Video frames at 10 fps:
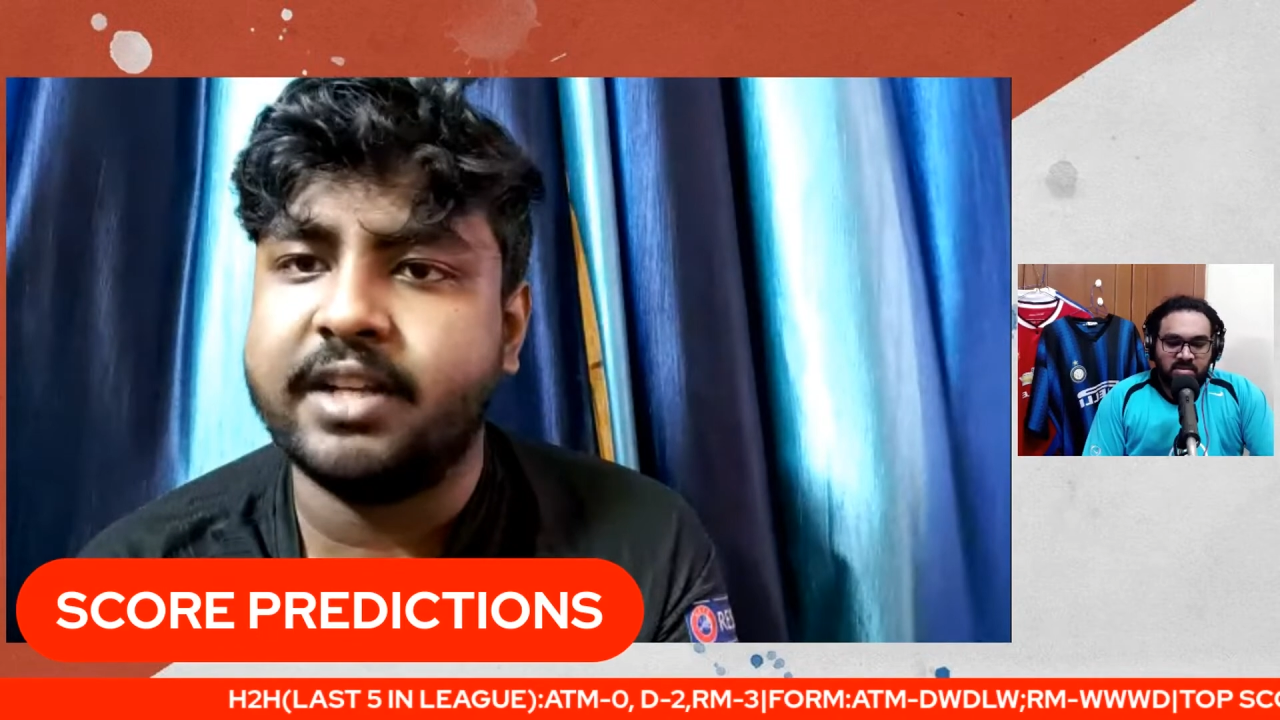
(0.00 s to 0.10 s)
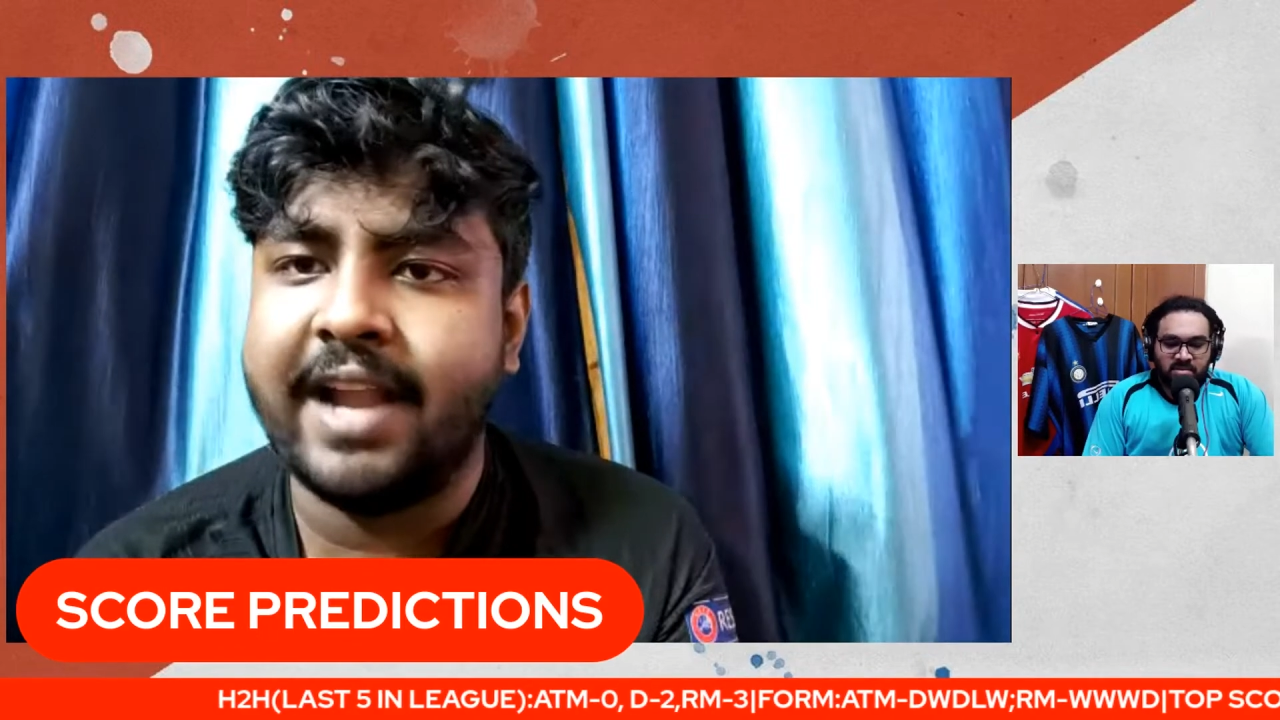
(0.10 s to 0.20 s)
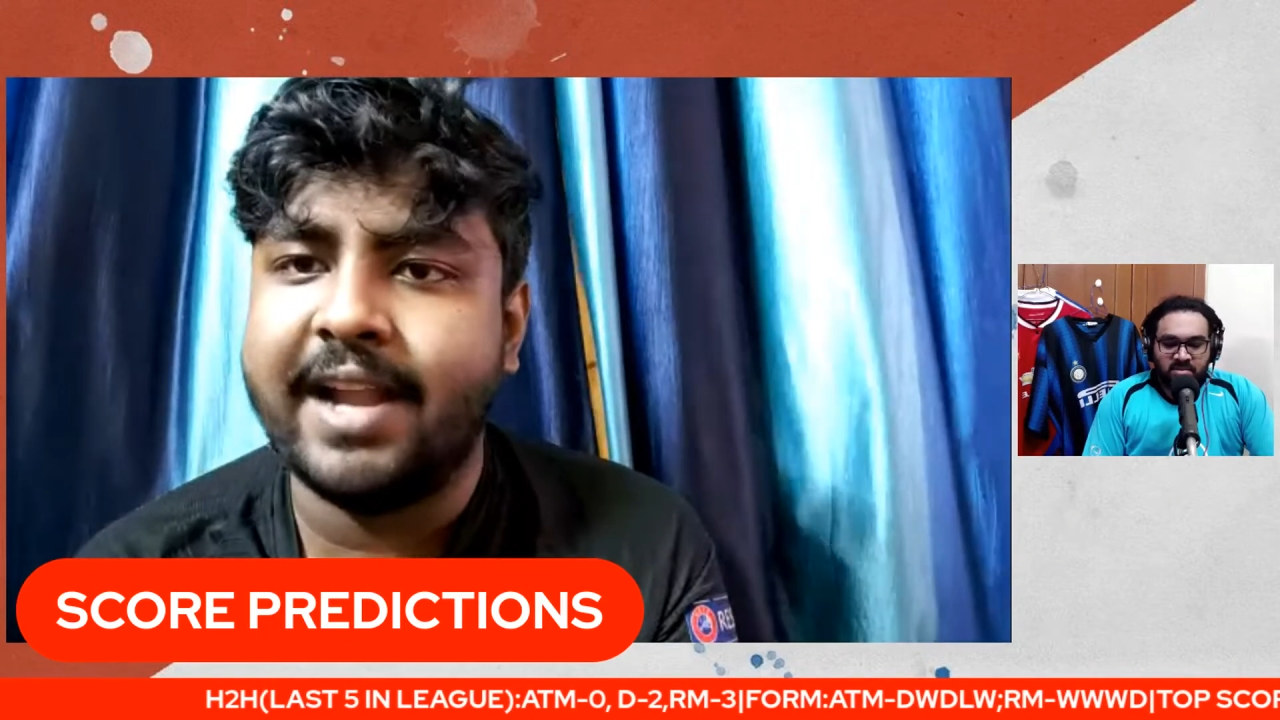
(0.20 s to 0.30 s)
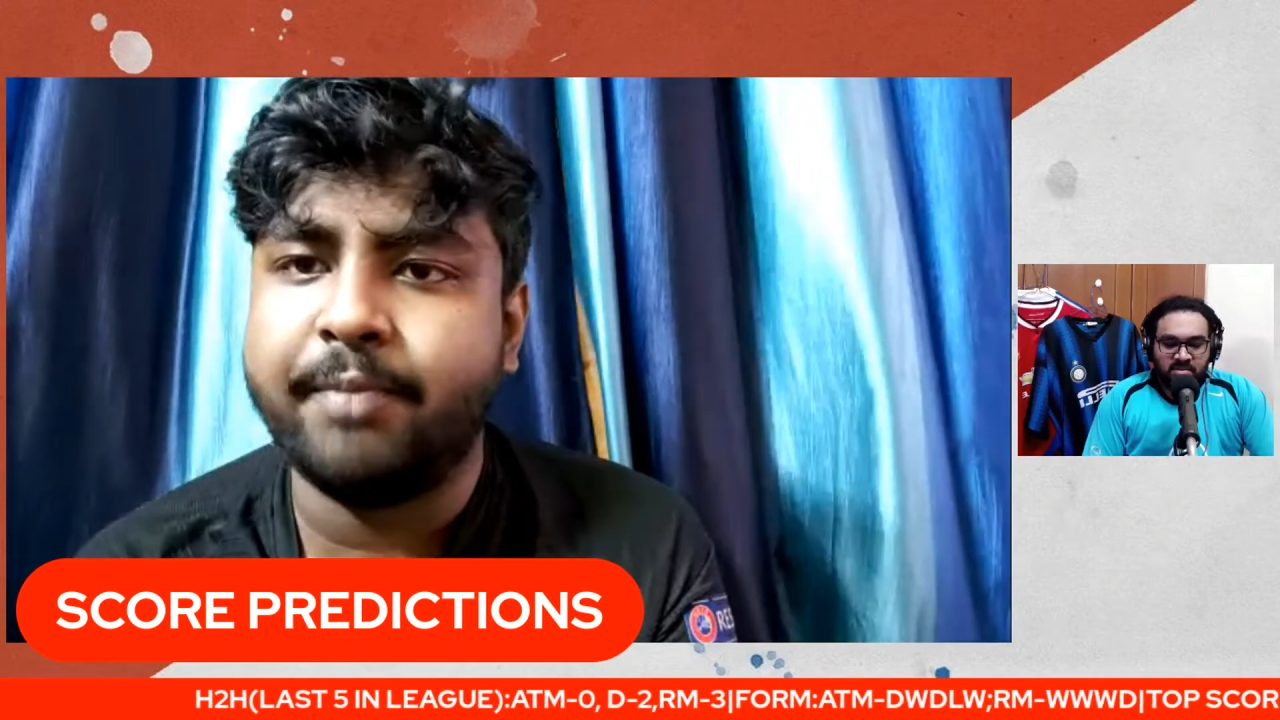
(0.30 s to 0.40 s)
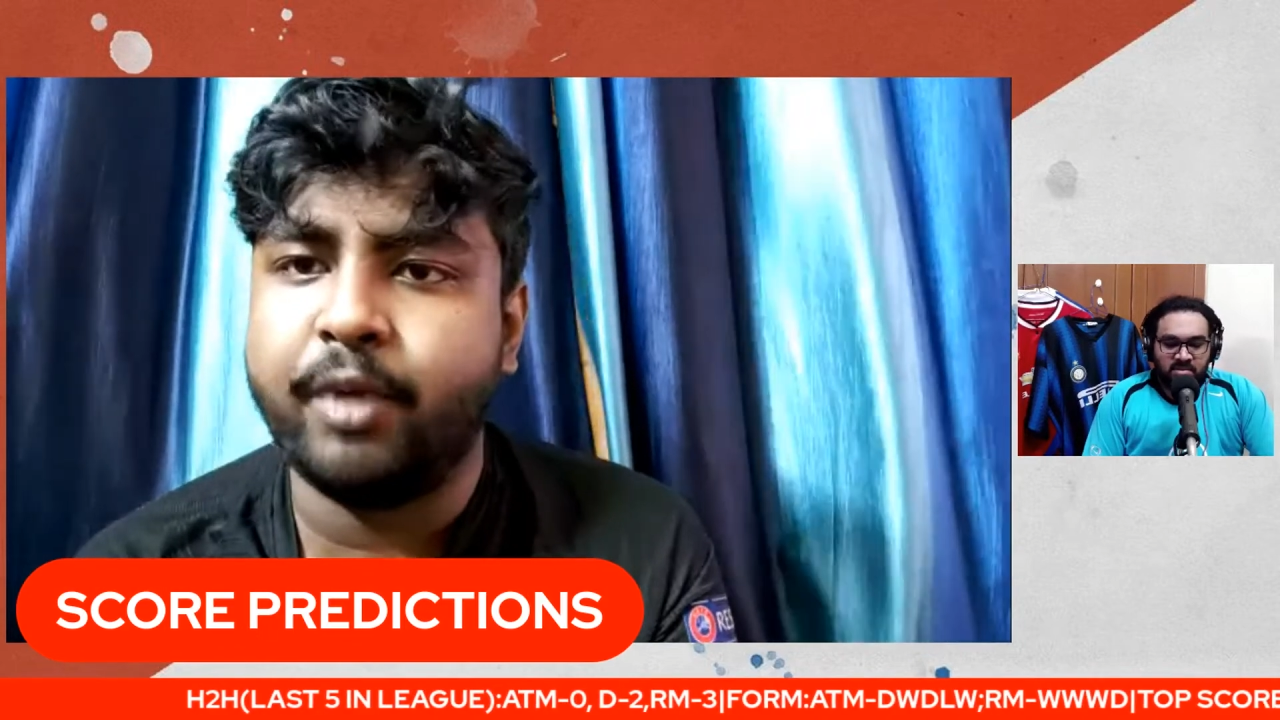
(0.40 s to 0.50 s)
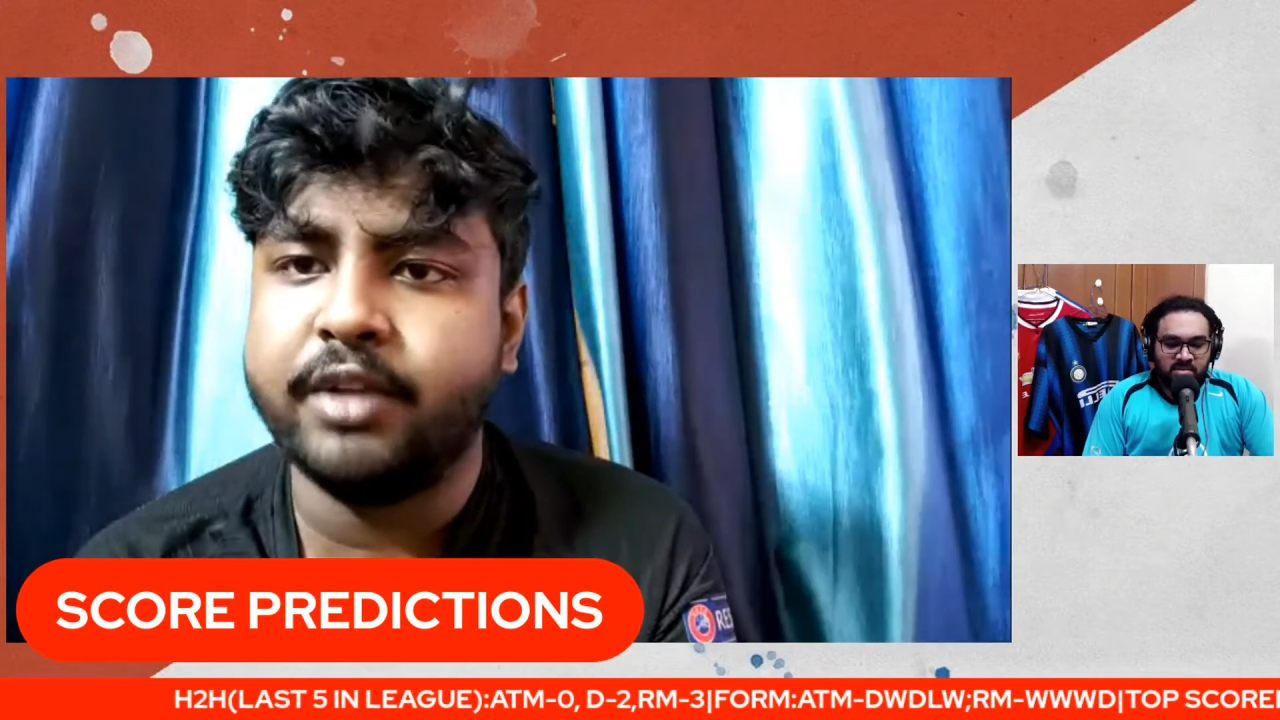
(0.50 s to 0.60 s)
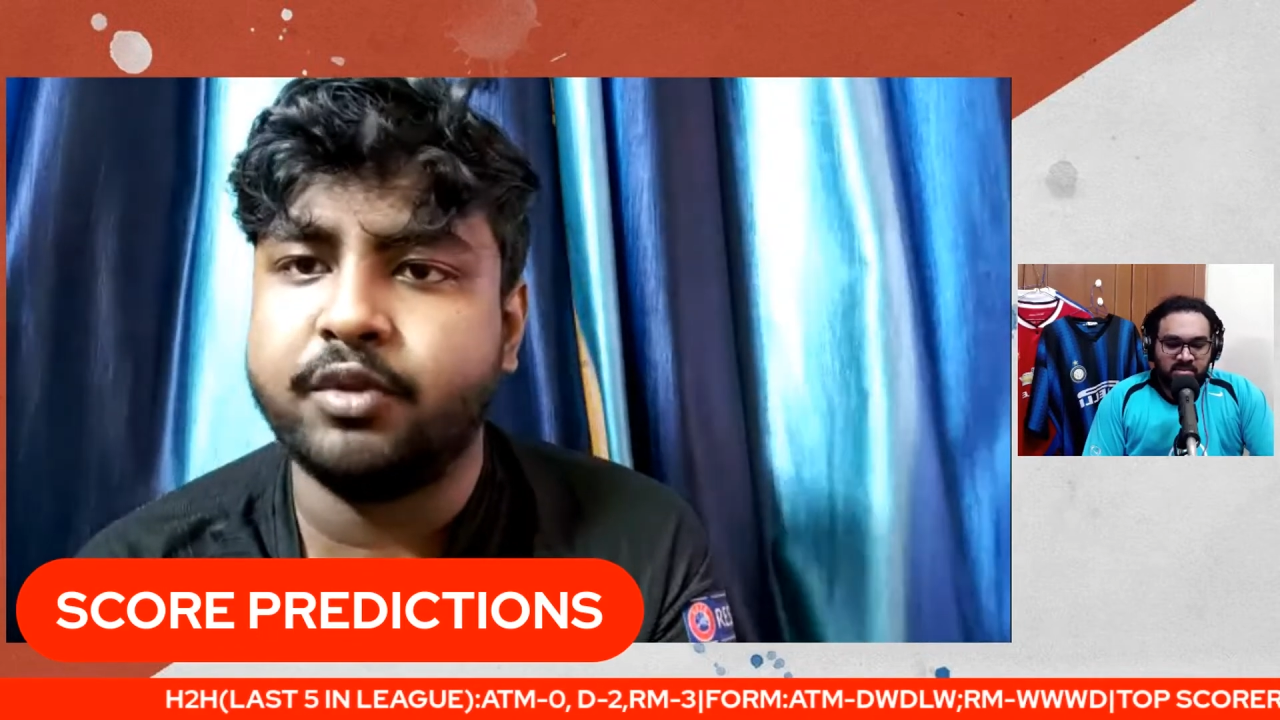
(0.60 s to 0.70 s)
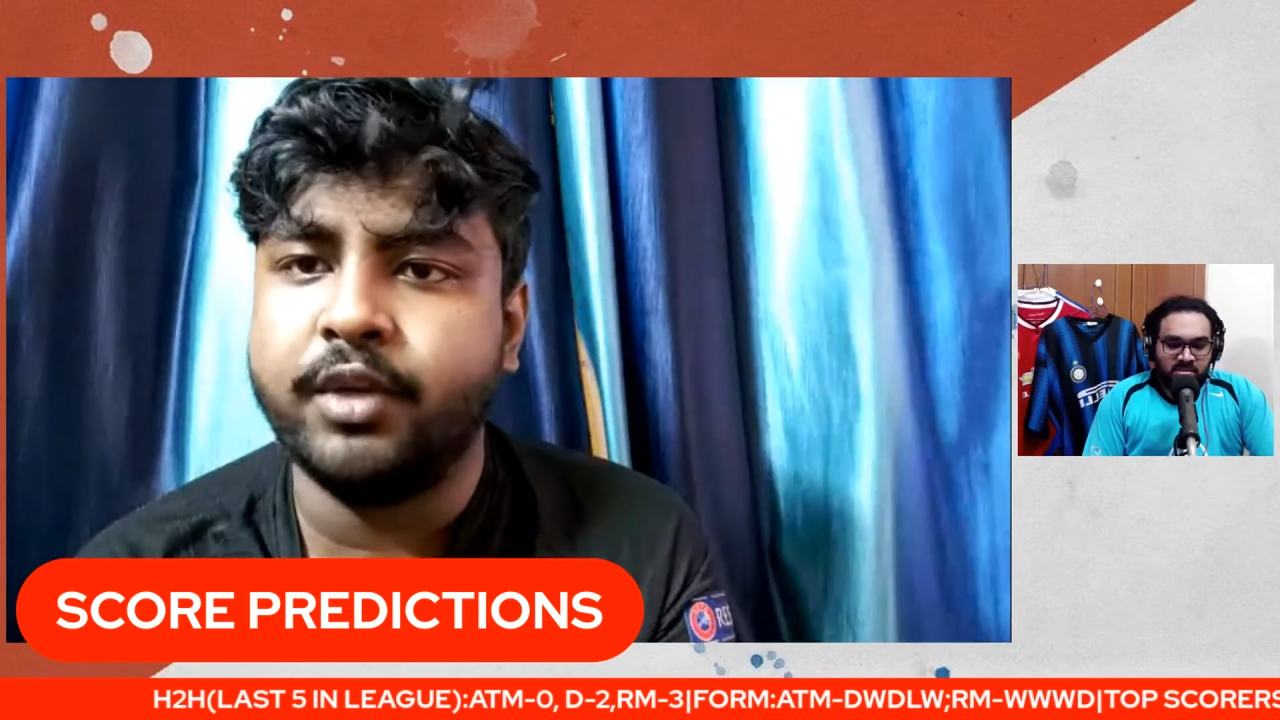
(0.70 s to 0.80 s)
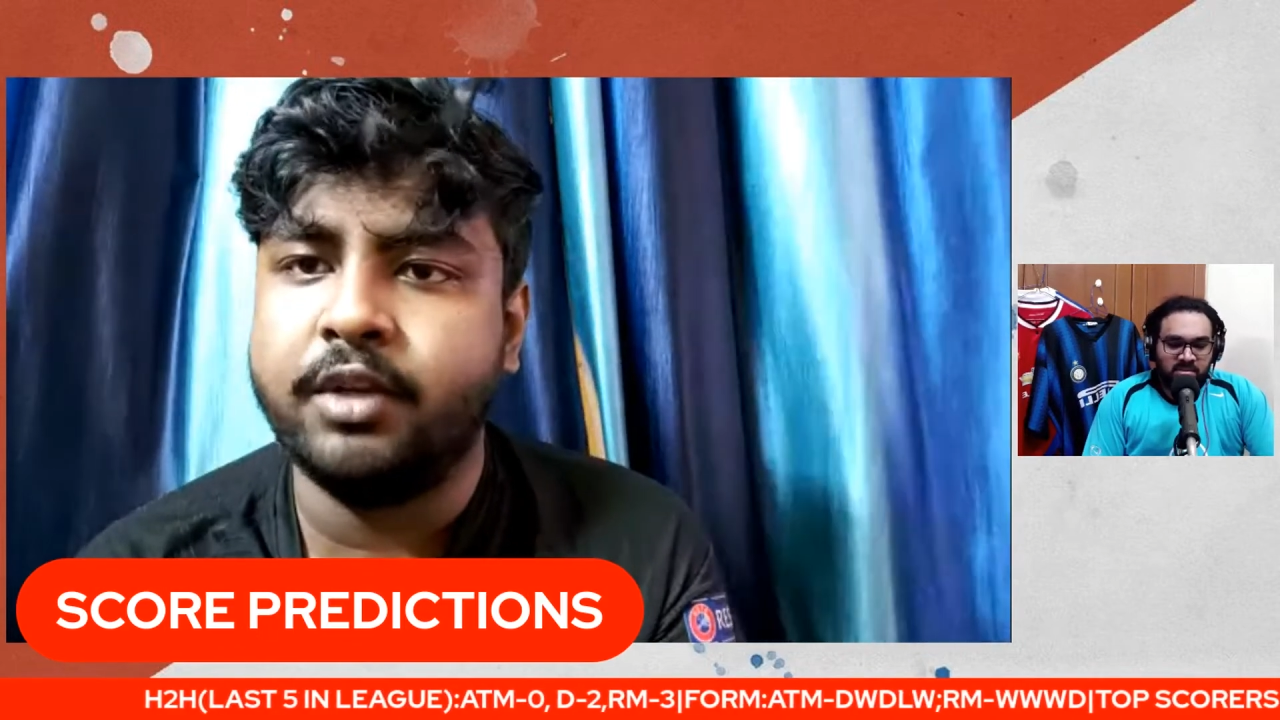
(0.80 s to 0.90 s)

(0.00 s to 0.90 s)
tied at points,